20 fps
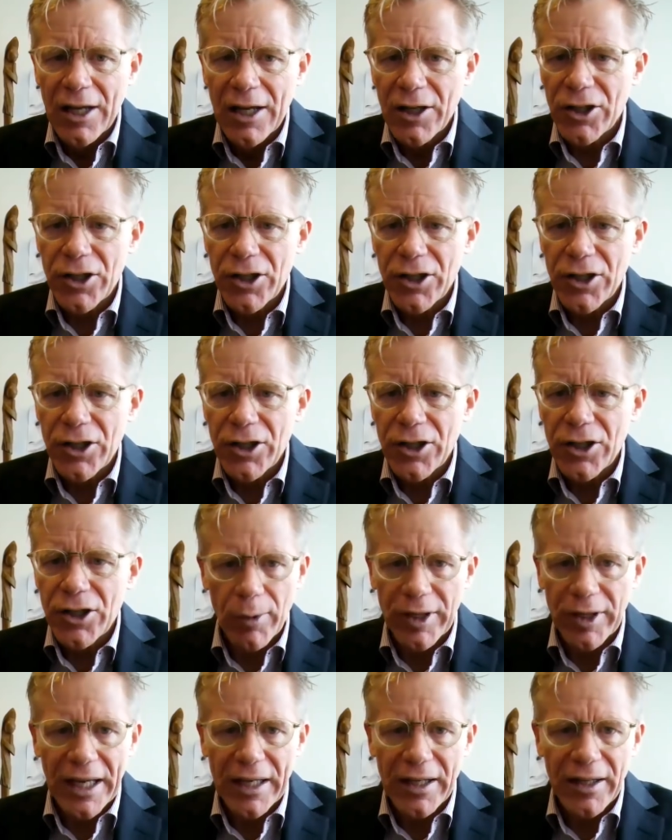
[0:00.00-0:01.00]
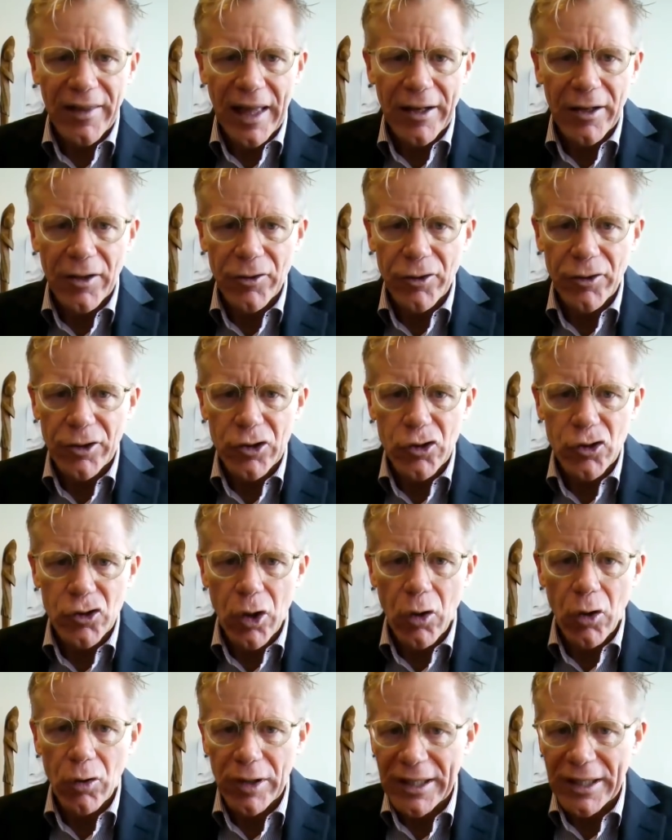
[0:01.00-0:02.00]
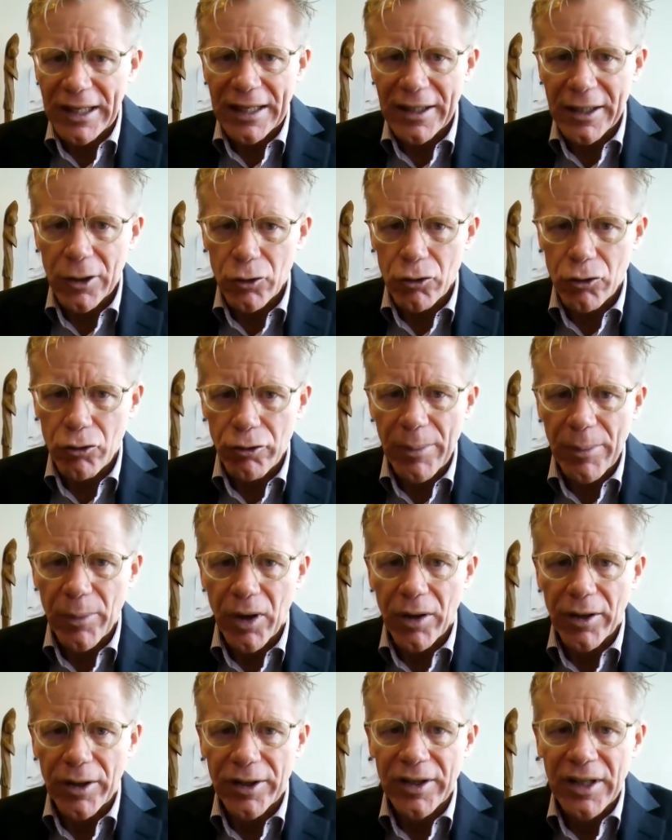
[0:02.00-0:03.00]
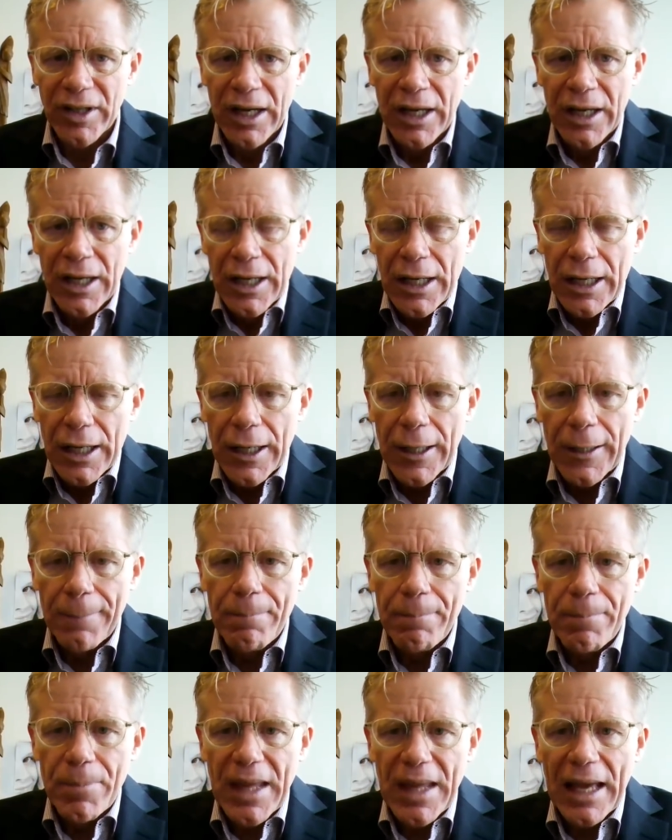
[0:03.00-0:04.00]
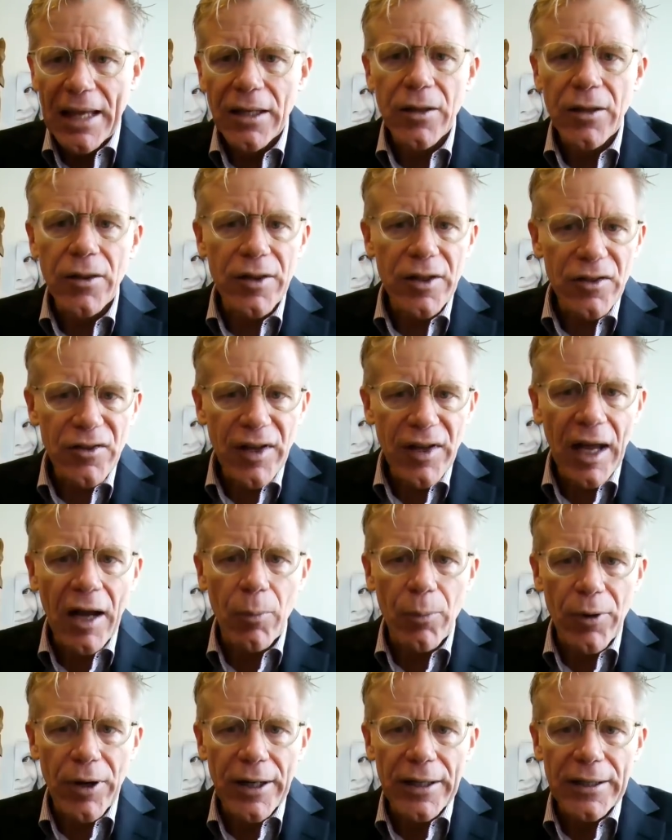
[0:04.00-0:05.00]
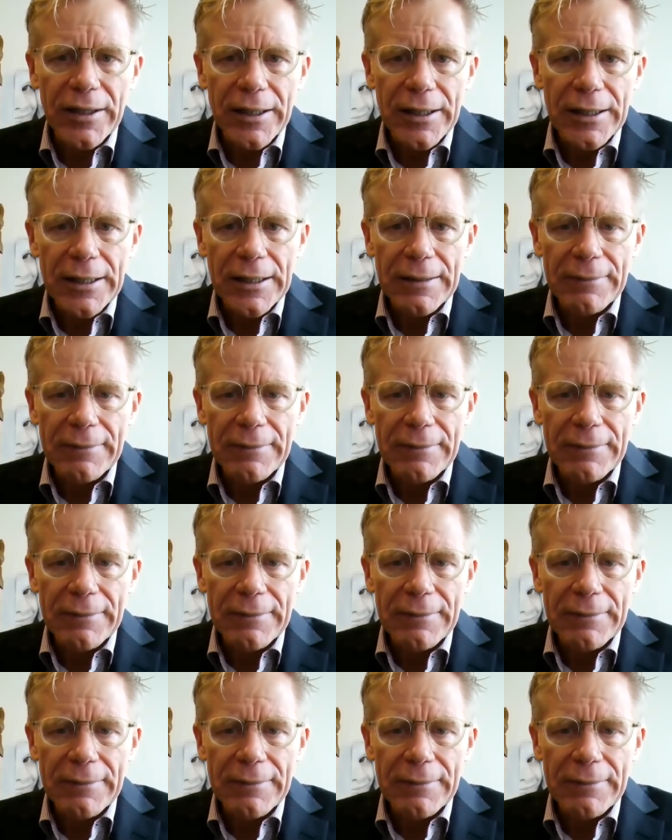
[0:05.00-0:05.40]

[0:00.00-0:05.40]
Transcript: Huge trouble getting that under control and getting a grip on it. And in this outbreak,